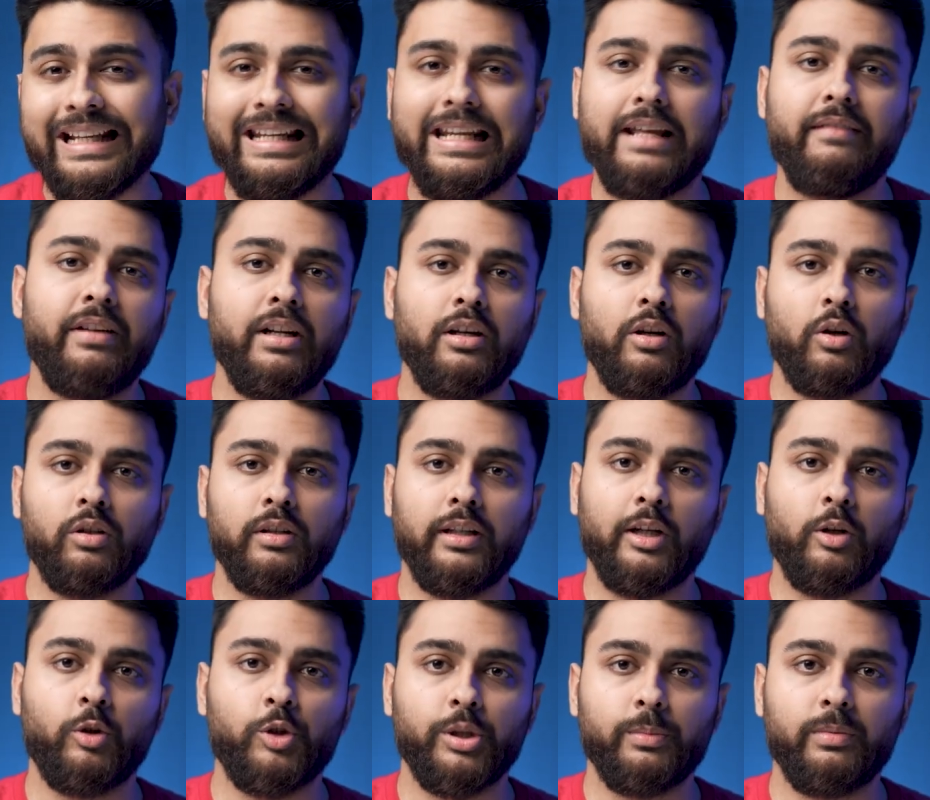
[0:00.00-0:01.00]
eleven
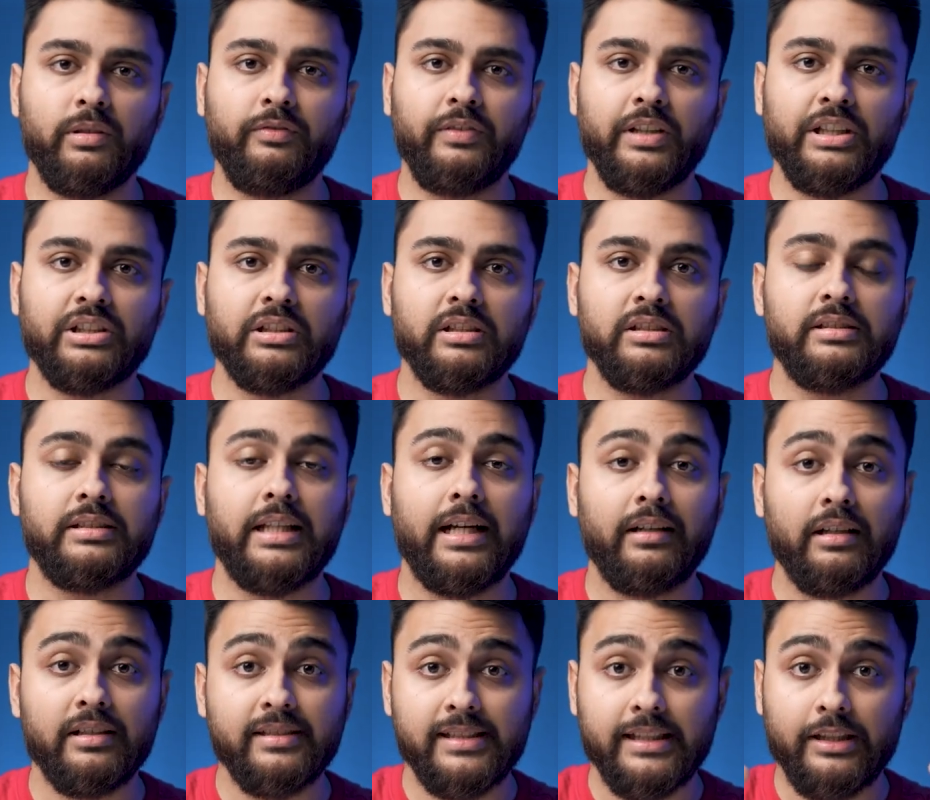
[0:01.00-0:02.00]
non-negotiable features
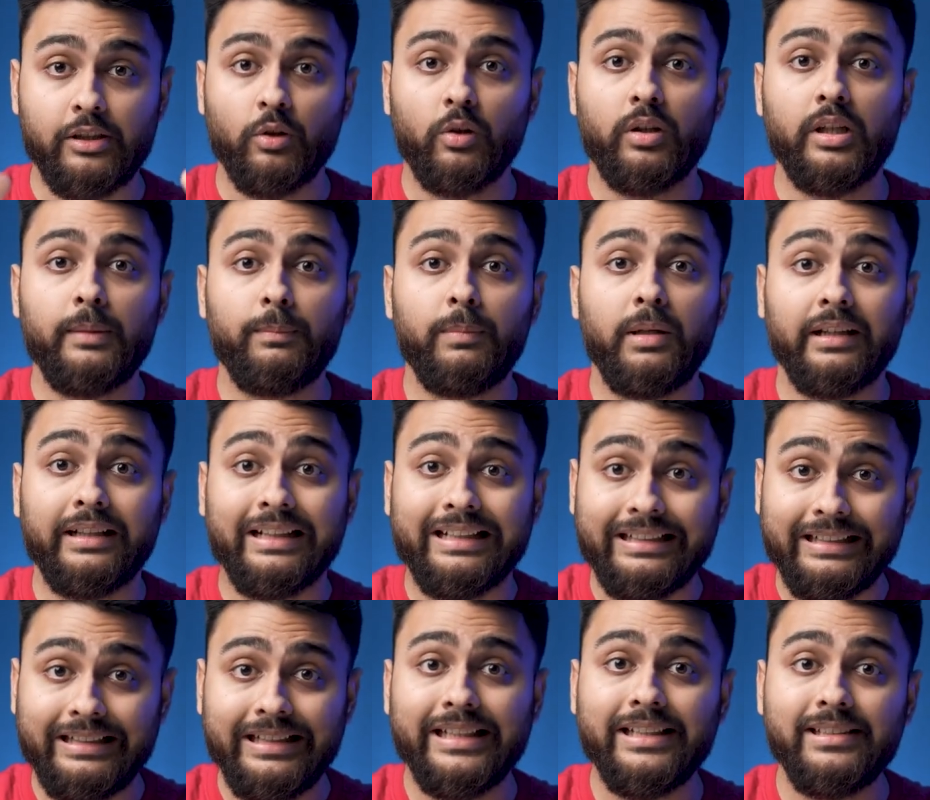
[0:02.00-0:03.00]
that a security plugin
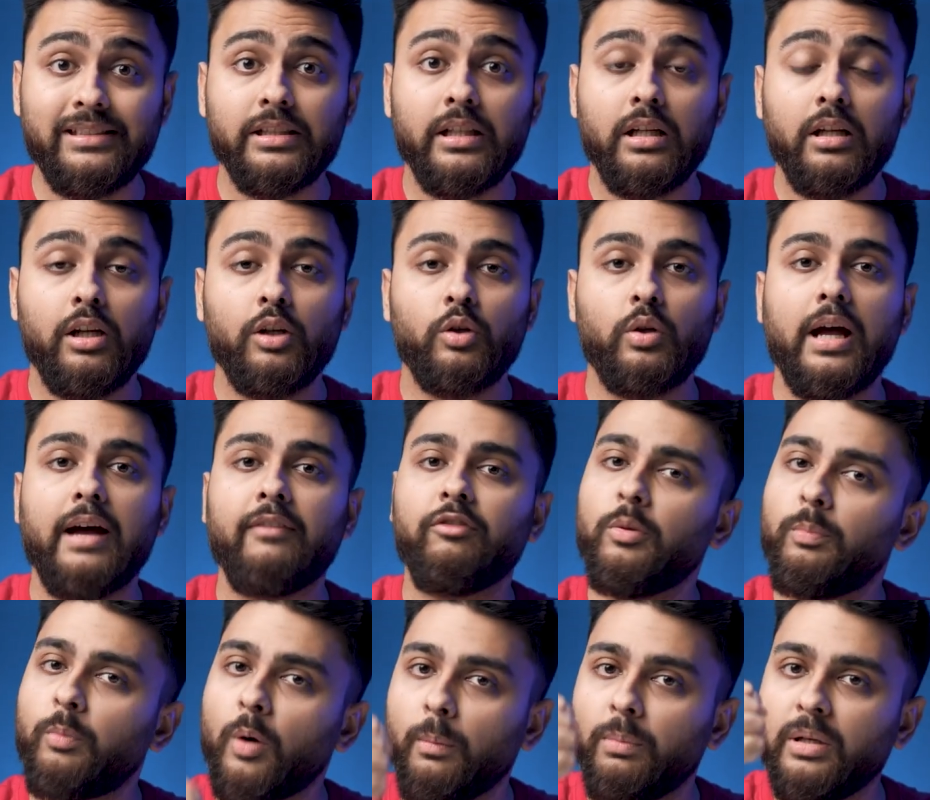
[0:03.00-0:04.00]
needs to have
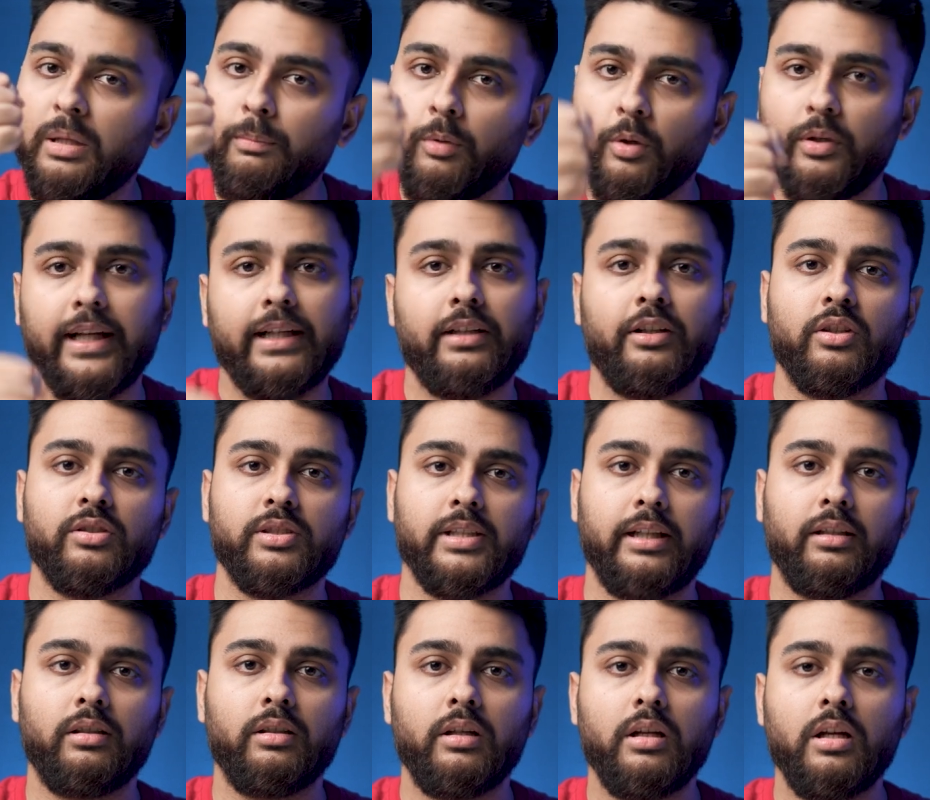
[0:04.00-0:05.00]
to properly protect your
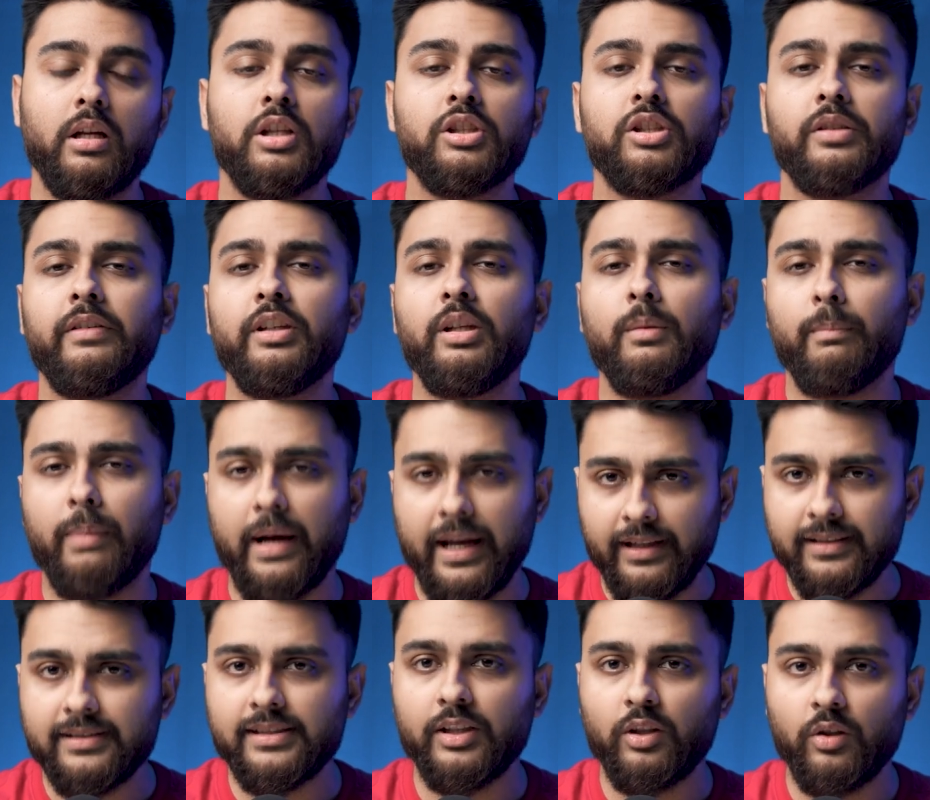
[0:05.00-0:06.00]
site. So when you're
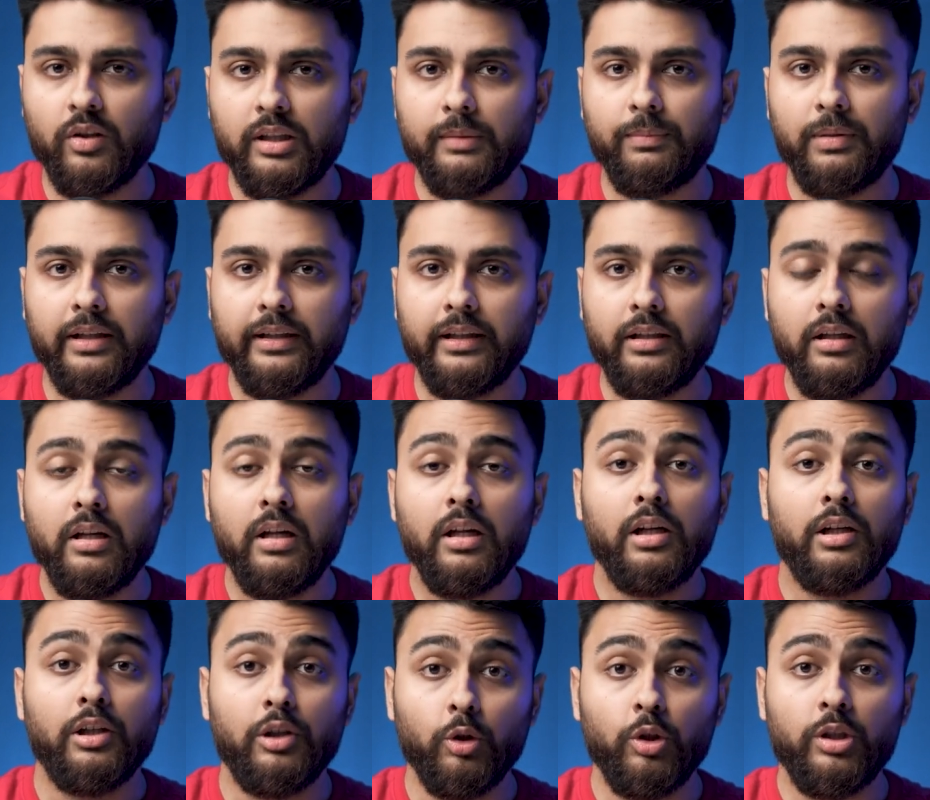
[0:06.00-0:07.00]
buying a security plugin,
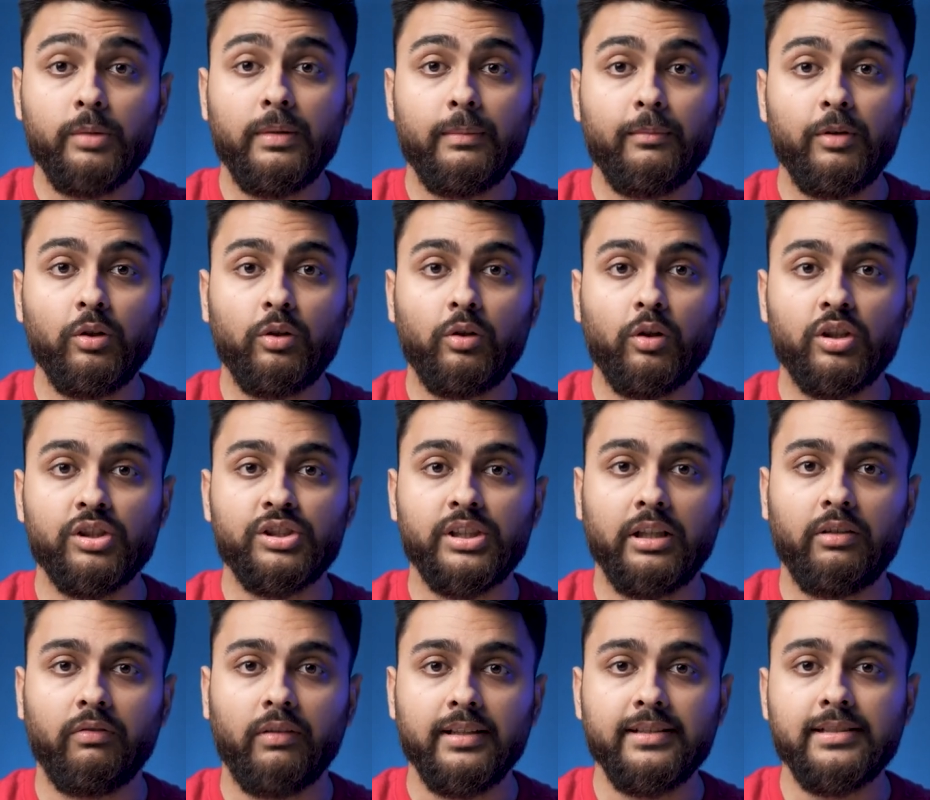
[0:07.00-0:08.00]
do remember to
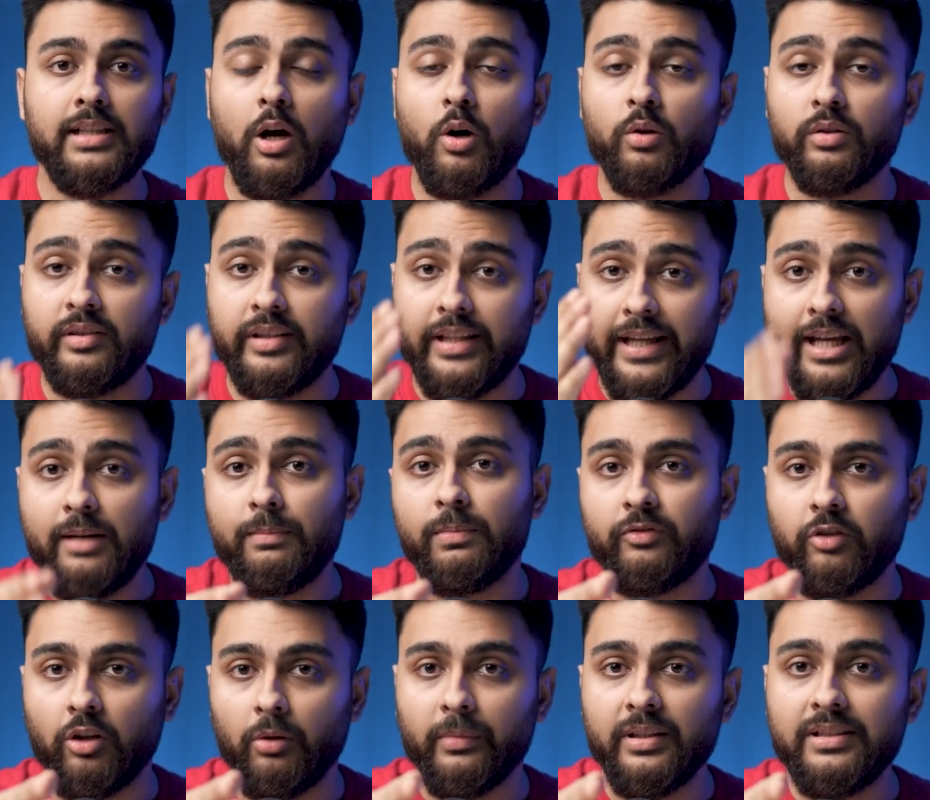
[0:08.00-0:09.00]
cross-check once how their
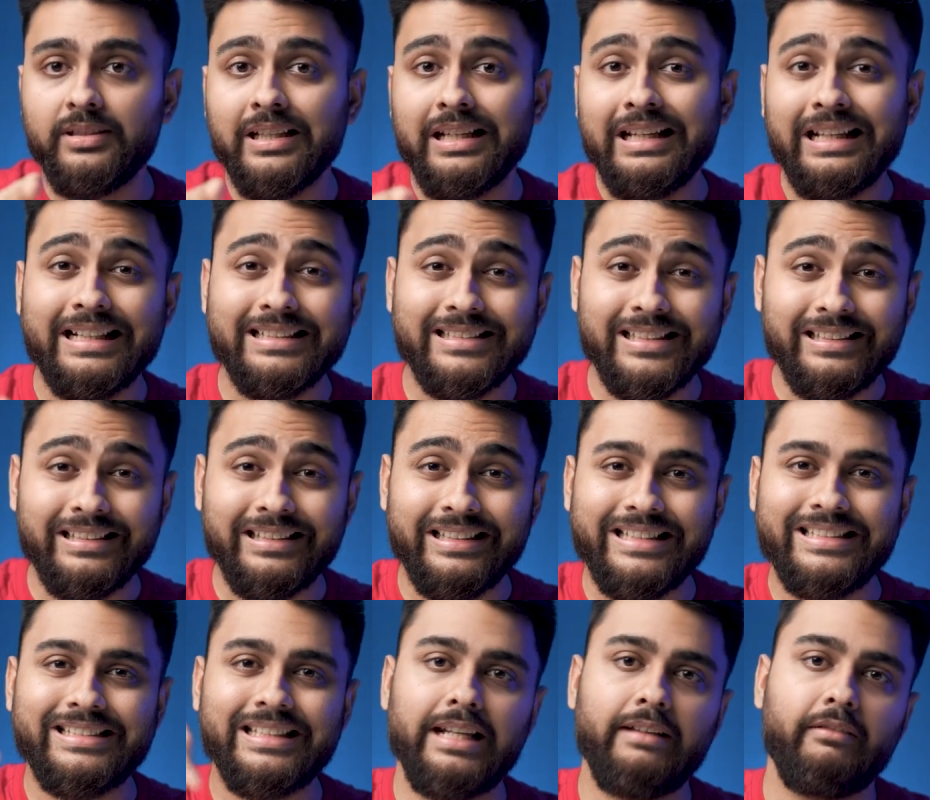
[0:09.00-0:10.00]
performance is in
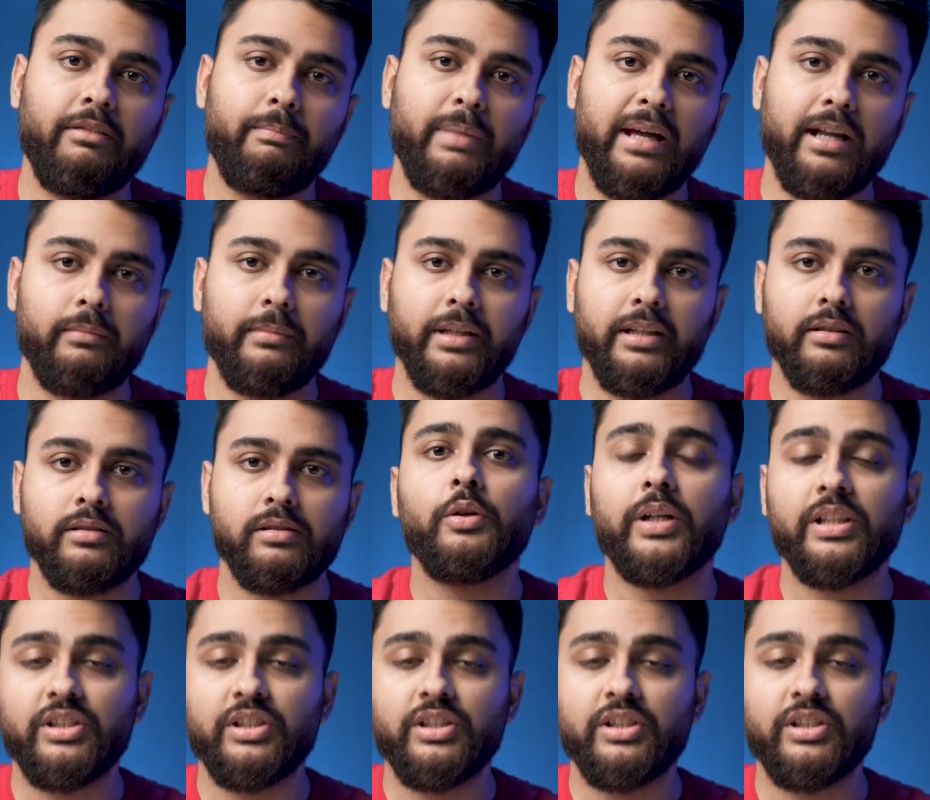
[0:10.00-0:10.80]
these eleven parameters. You